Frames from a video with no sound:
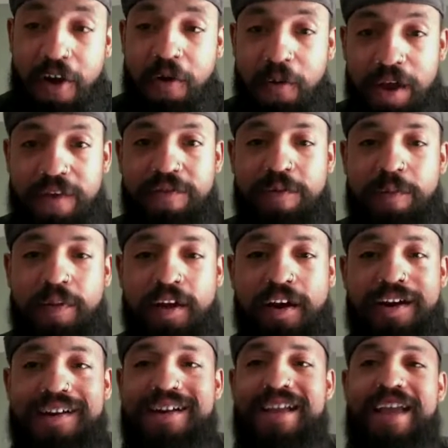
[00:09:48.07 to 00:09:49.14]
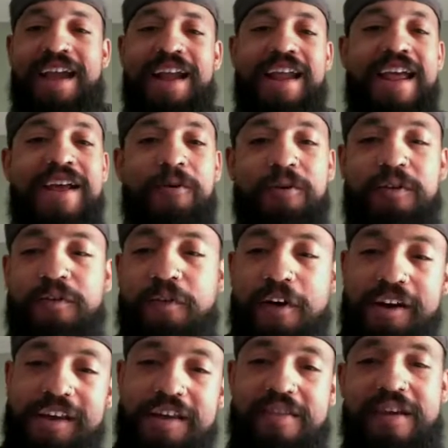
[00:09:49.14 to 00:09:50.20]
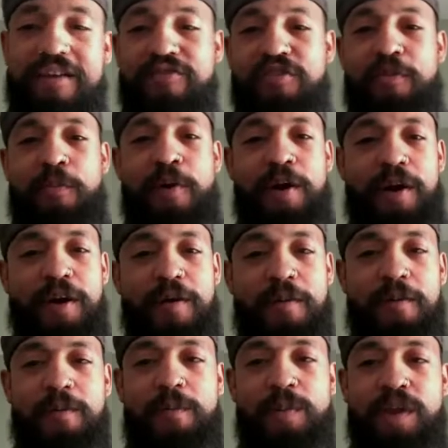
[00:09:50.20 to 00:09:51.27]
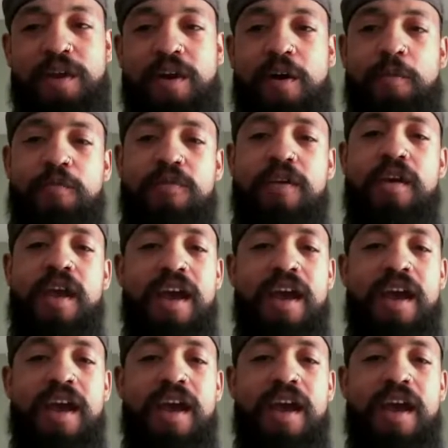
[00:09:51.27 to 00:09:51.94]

way from there. And what's funny is as the park becomes,